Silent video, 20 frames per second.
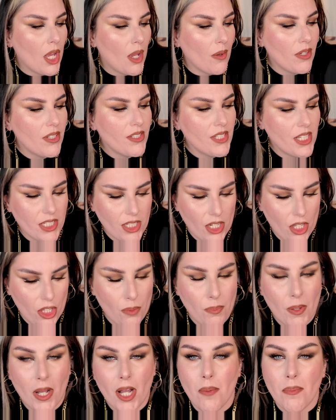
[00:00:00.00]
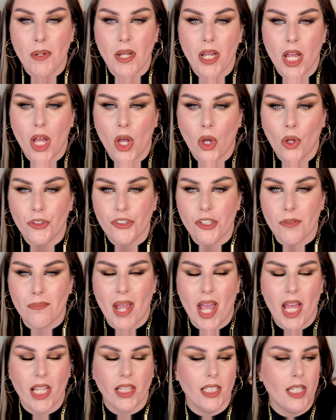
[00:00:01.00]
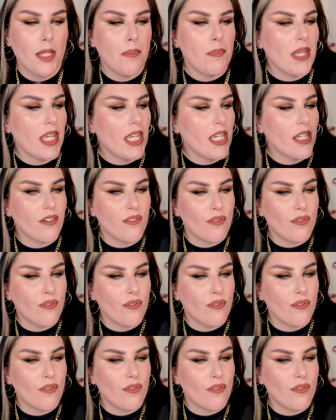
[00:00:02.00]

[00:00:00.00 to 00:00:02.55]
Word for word: I'm going to take Colourpop Ultra Matte Lip in